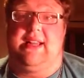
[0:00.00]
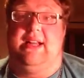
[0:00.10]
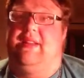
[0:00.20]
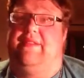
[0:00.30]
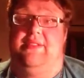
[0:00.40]
I
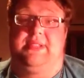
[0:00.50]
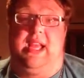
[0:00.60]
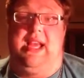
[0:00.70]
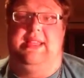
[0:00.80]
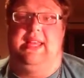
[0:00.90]
love those
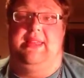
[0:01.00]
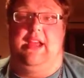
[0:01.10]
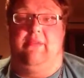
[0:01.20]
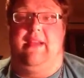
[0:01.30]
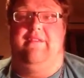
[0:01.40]
guys, and they
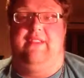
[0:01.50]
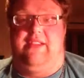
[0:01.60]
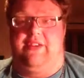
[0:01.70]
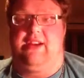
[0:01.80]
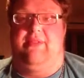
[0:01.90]
are my
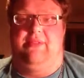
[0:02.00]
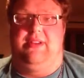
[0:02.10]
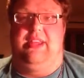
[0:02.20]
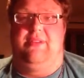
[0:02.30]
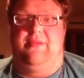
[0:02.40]
favorite couple
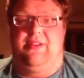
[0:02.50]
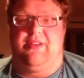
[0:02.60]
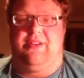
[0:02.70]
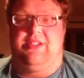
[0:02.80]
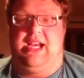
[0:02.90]
in the
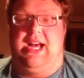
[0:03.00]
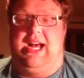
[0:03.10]
world.